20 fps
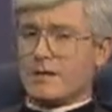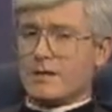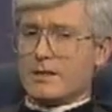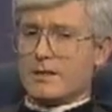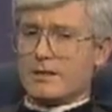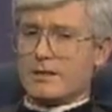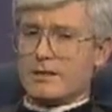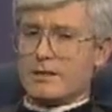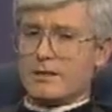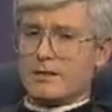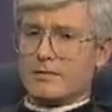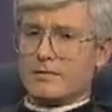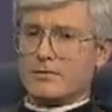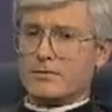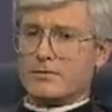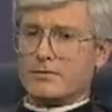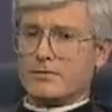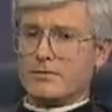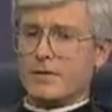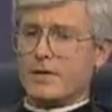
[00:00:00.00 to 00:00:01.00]
Uh,
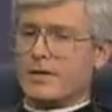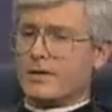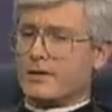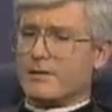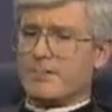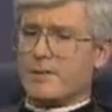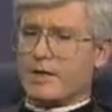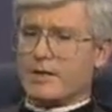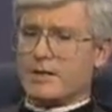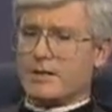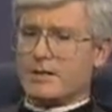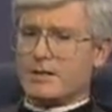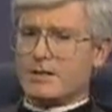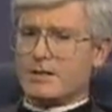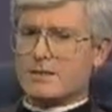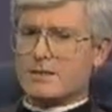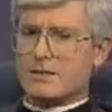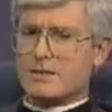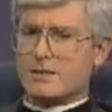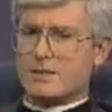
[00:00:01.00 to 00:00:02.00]
but in many
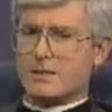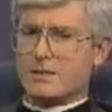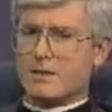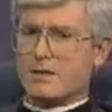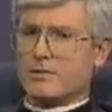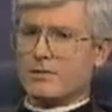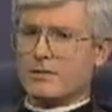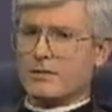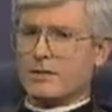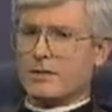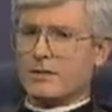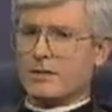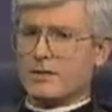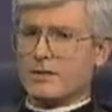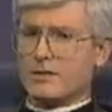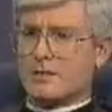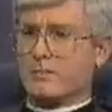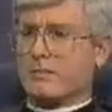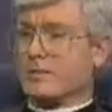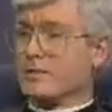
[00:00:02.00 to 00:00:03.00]
cases, the elderly
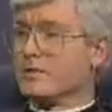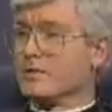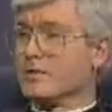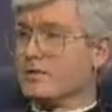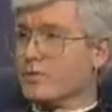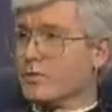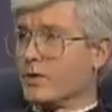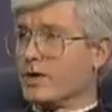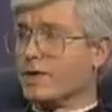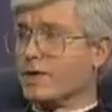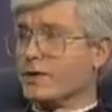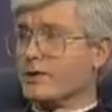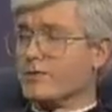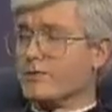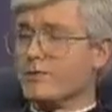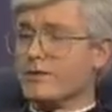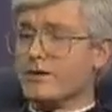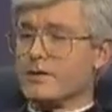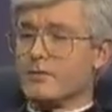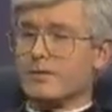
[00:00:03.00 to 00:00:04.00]
are simply in the way in
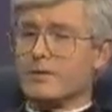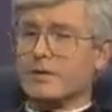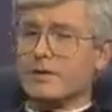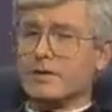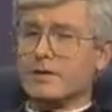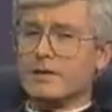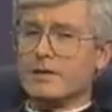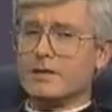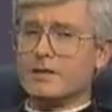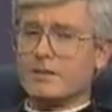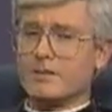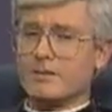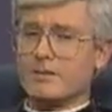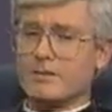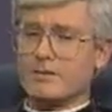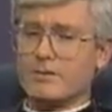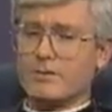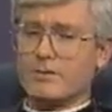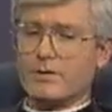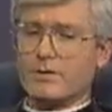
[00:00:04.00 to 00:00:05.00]
a family, and
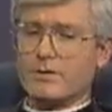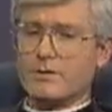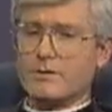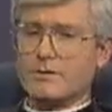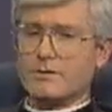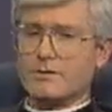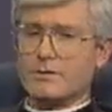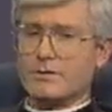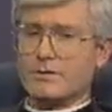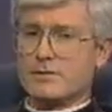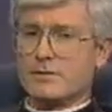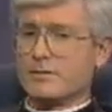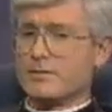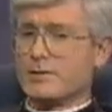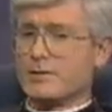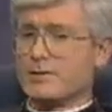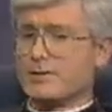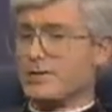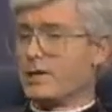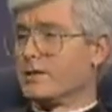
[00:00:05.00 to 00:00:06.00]
so uh, they're
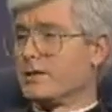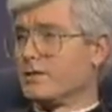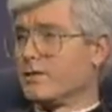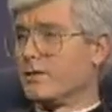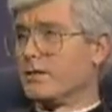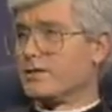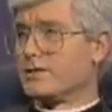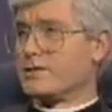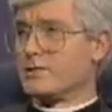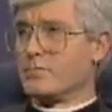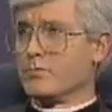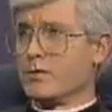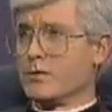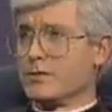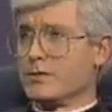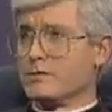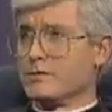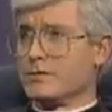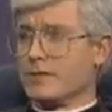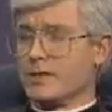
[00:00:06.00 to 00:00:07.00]
simply shunted off
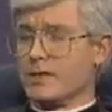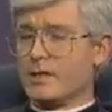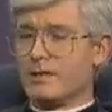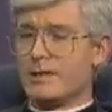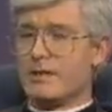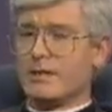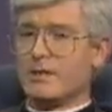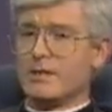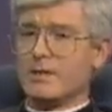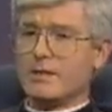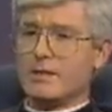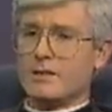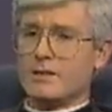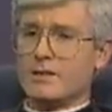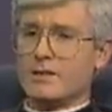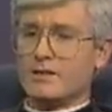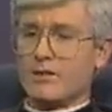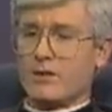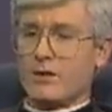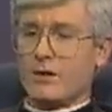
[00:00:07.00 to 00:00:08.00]
somewhere to die,
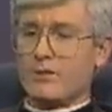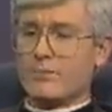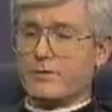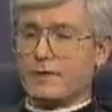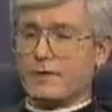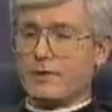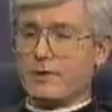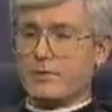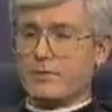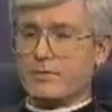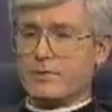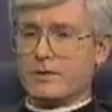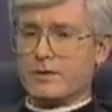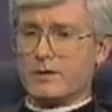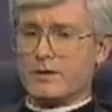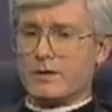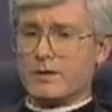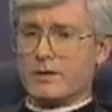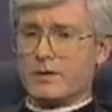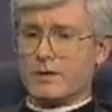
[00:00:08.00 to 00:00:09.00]
often alone
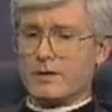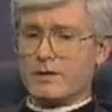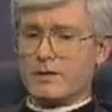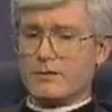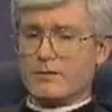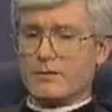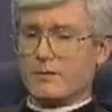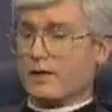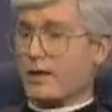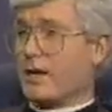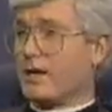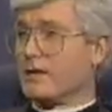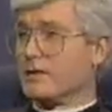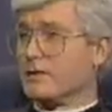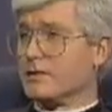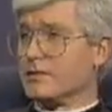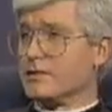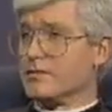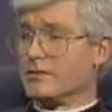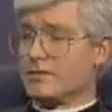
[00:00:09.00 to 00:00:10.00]
and, and
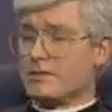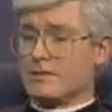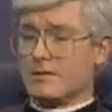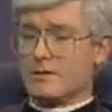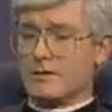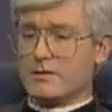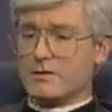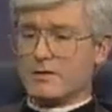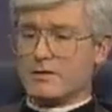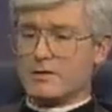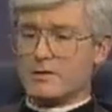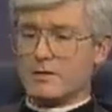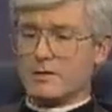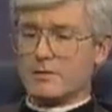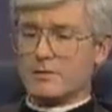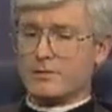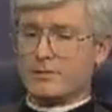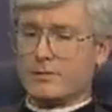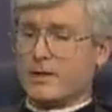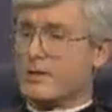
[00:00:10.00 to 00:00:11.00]
forgotten. It's a
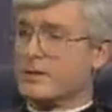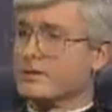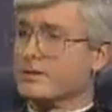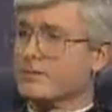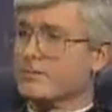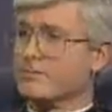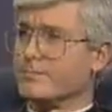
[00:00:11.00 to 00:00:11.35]
terrible tragedy.